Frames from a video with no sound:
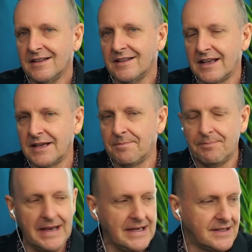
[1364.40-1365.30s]
their
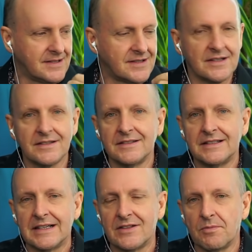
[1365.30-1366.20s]
pins, and
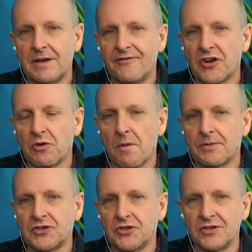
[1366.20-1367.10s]
there'll be photo
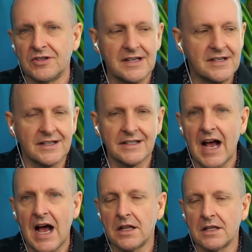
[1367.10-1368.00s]
opportunities and
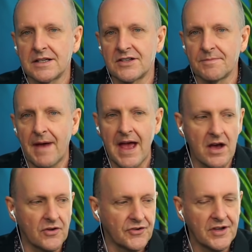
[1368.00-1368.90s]
garlands
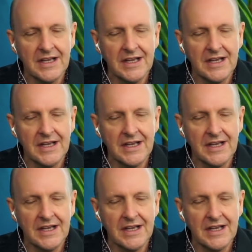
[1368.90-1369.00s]
abound.